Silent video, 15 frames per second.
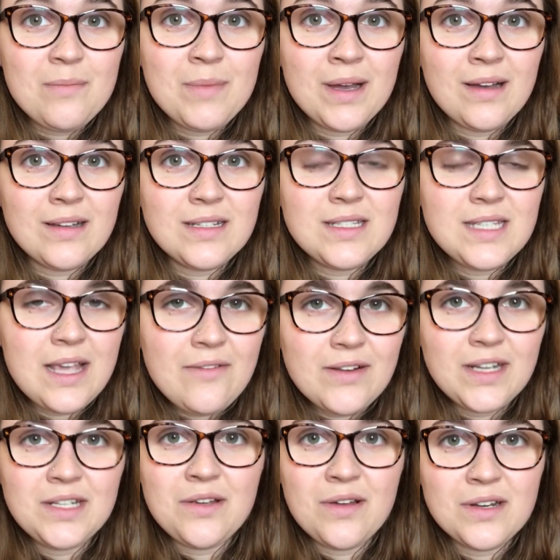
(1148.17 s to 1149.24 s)
But
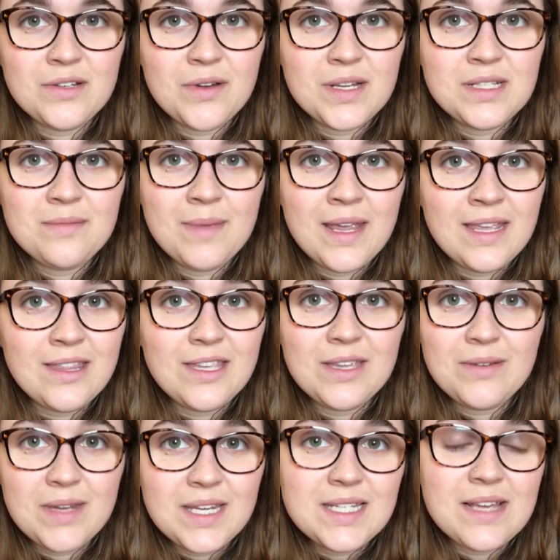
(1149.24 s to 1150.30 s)
definitely don't underestimate that
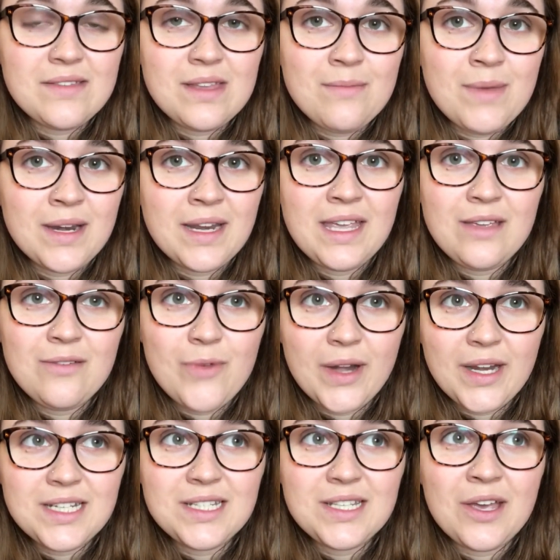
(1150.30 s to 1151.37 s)
you need to have that money
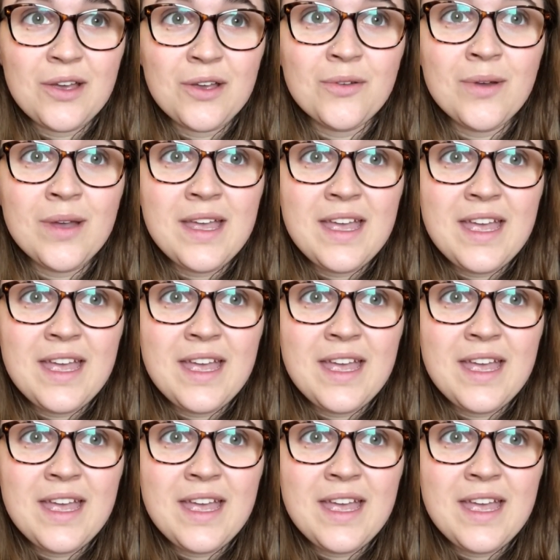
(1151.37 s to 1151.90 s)
ready to go,